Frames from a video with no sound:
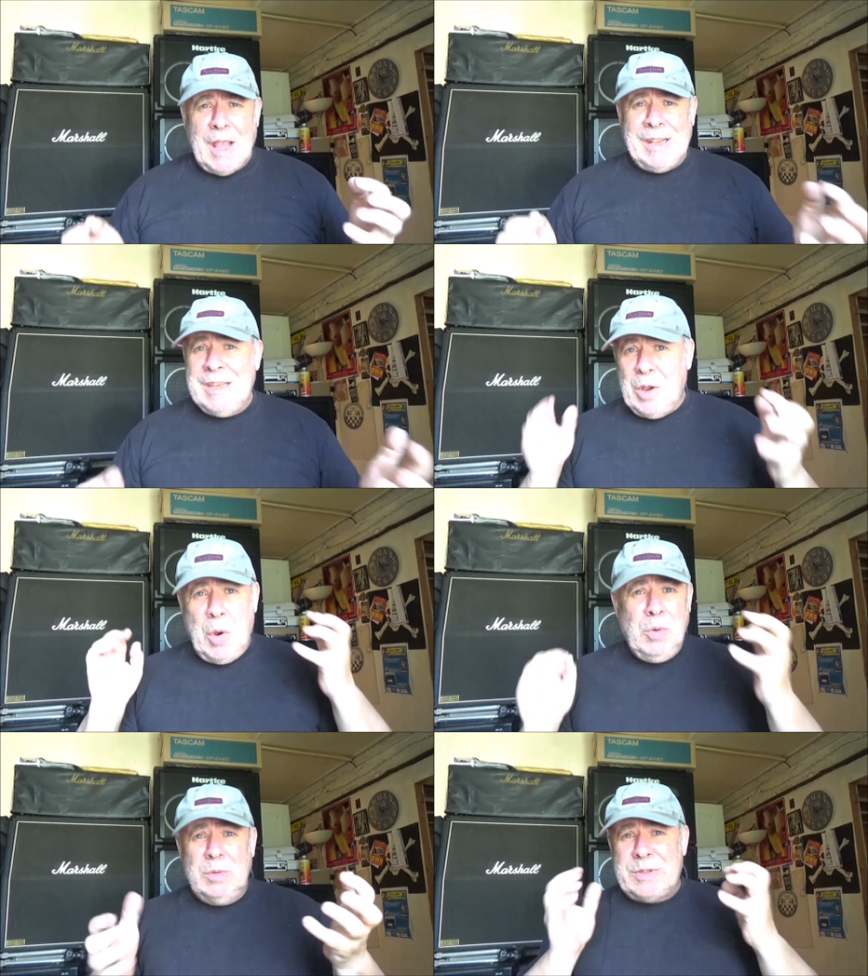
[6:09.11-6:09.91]
and it
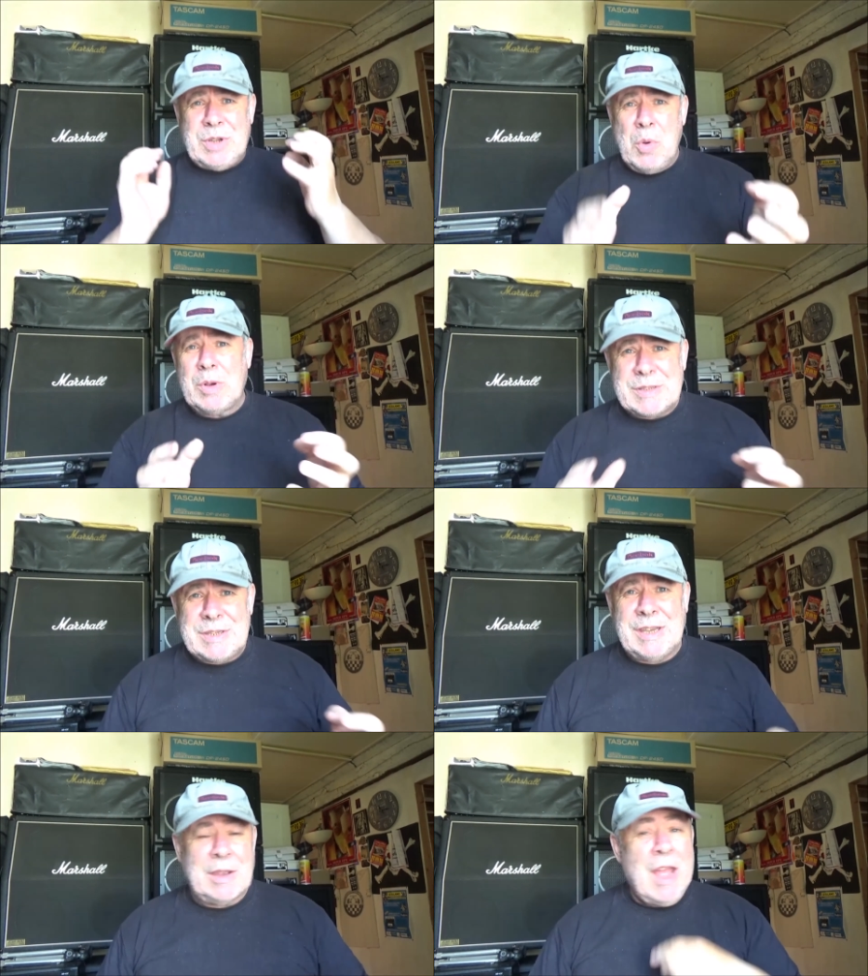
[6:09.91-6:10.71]
all talks
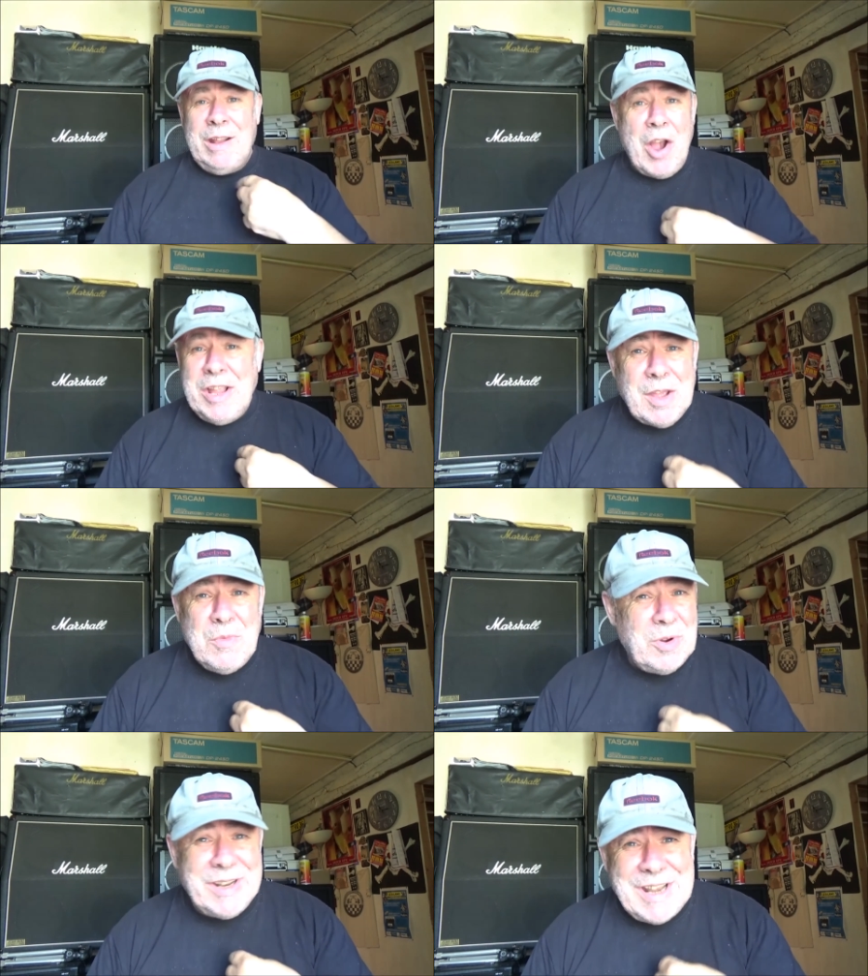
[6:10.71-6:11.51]
to you. I
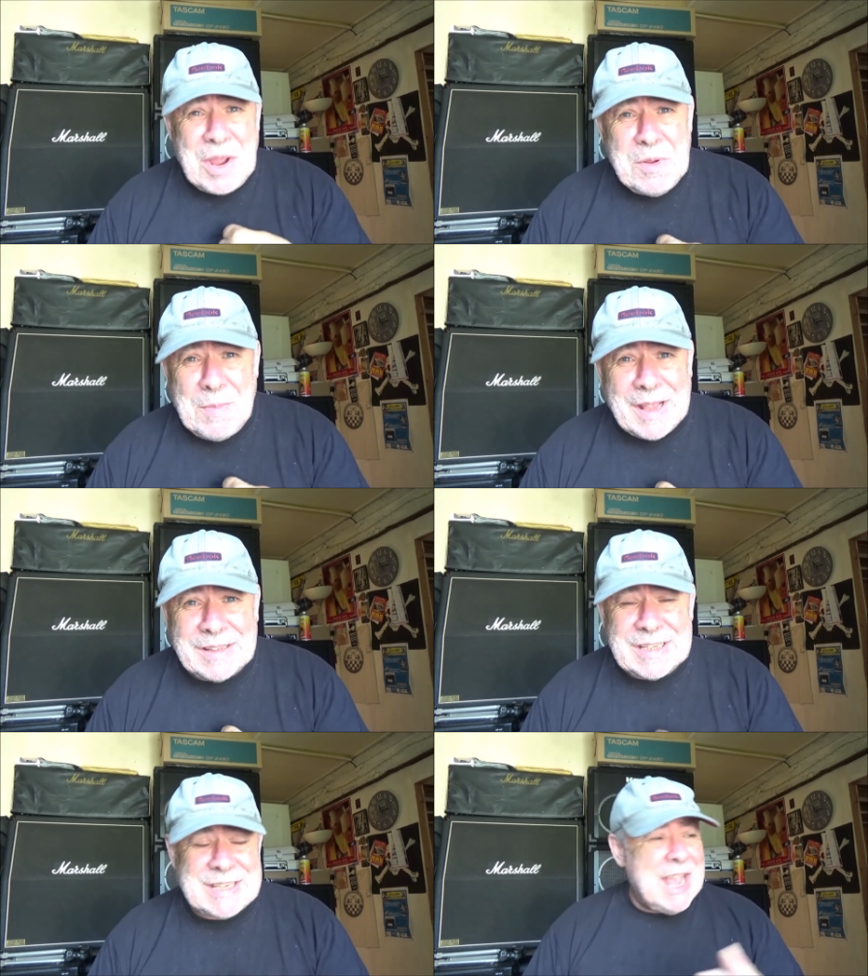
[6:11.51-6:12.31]
don't want to know
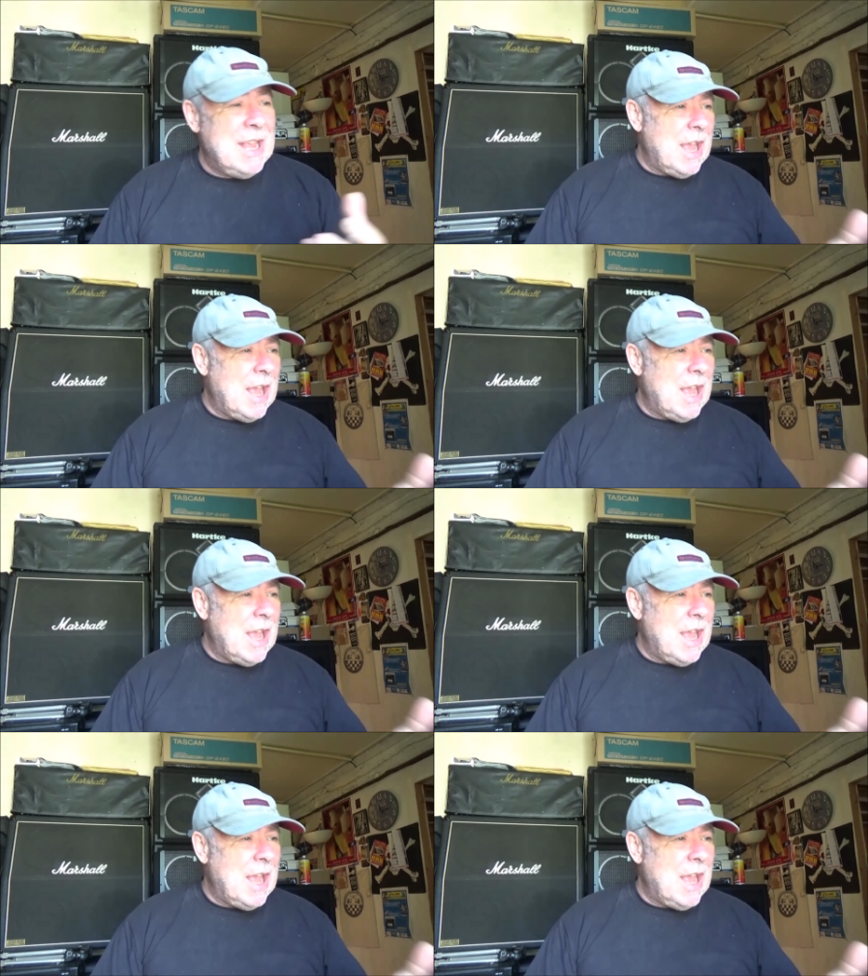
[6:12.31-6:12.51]
about this.